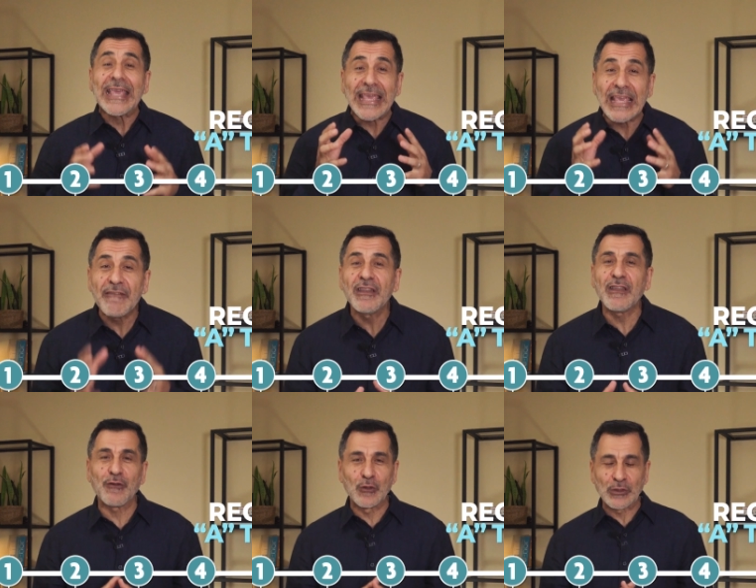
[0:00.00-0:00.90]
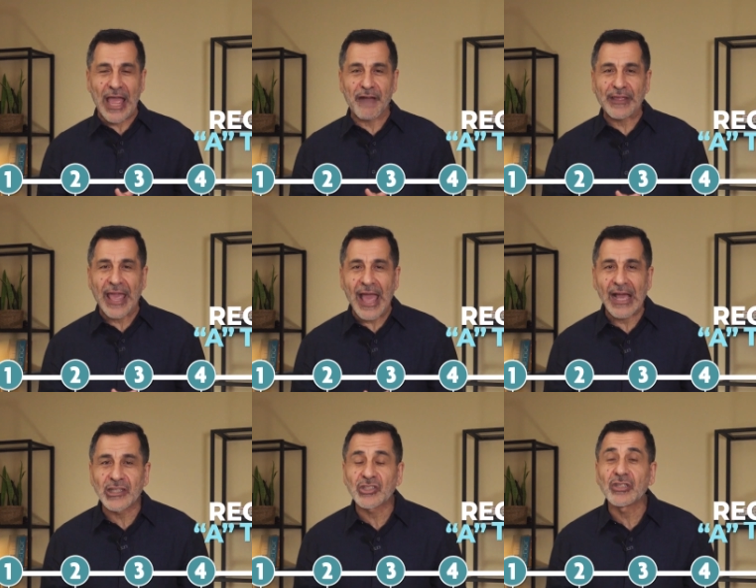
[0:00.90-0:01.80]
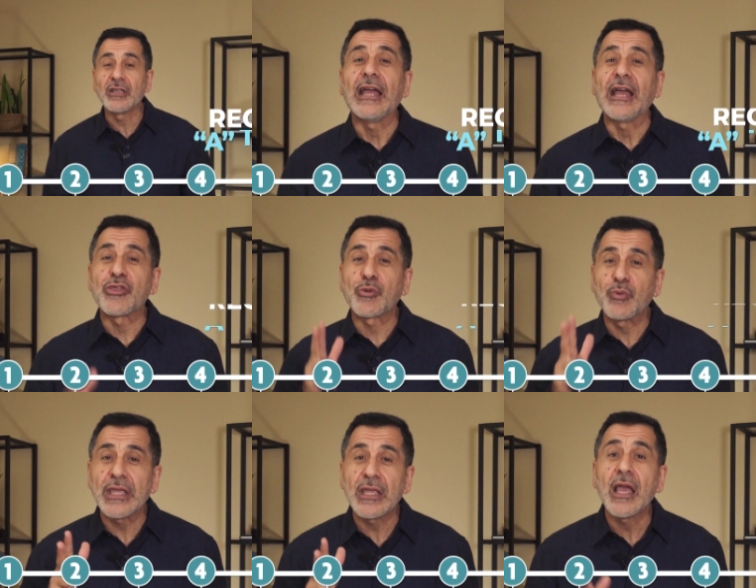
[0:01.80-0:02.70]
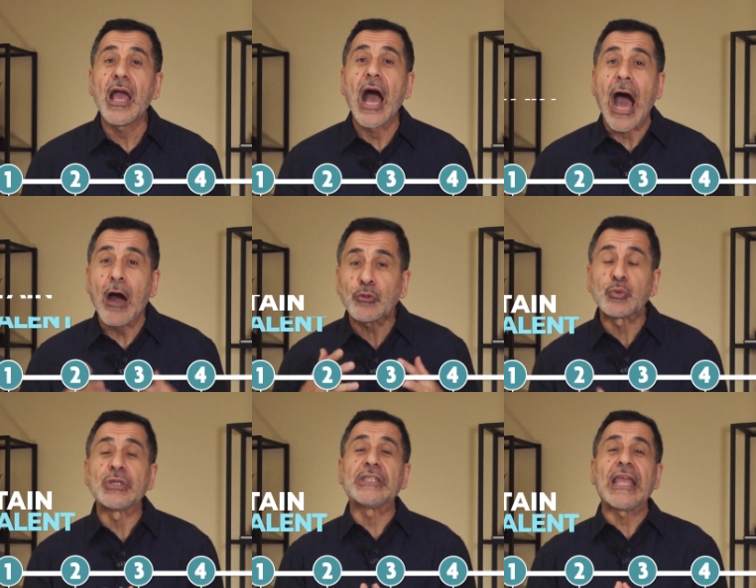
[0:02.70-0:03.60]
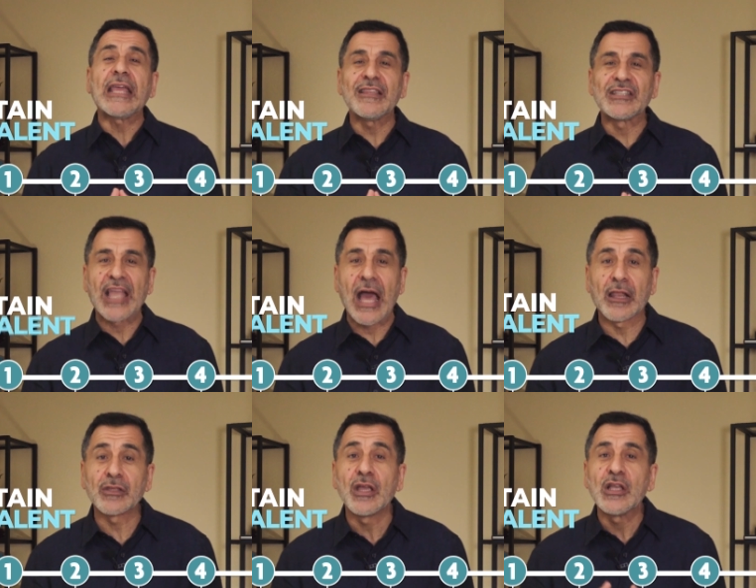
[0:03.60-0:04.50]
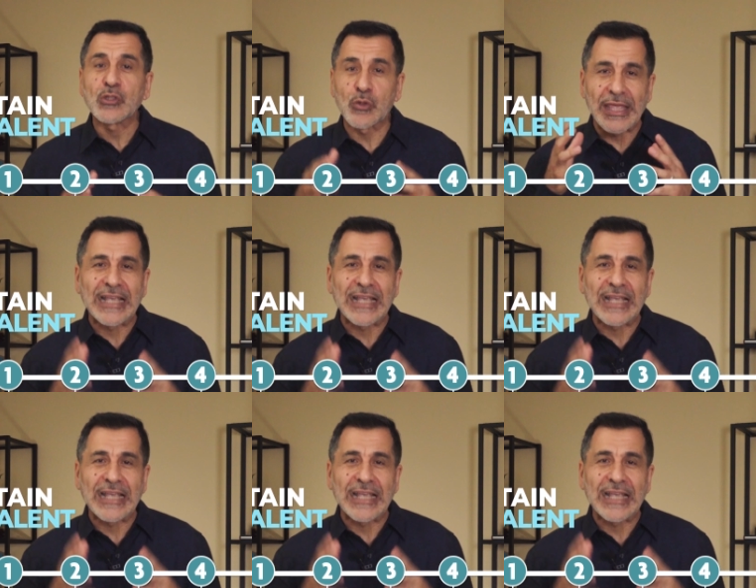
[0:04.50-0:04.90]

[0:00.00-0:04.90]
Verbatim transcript: even if you don't have cash. And 3, how to retain this talent so they